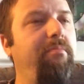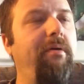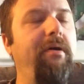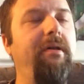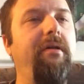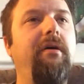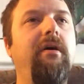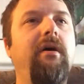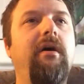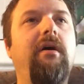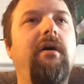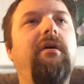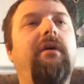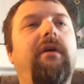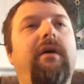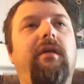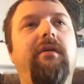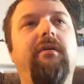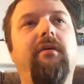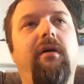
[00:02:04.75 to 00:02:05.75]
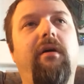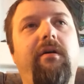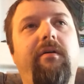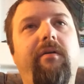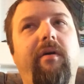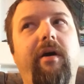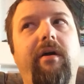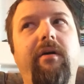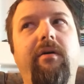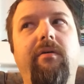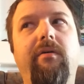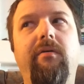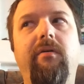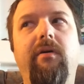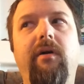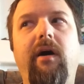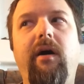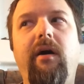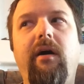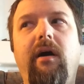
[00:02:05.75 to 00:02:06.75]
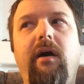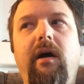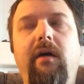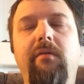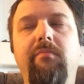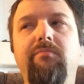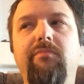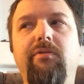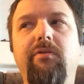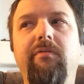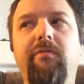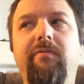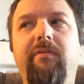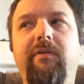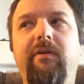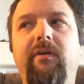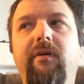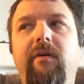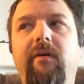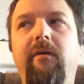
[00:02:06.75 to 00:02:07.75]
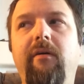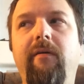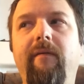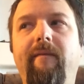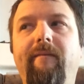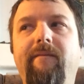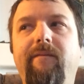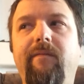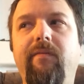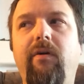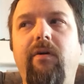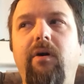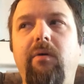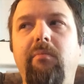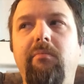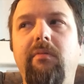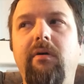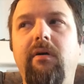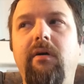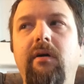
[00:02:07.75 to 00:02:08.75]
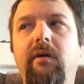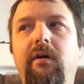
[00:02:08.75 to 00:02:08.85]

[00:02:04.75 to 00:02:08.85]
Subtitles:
But in Colorado, I moved from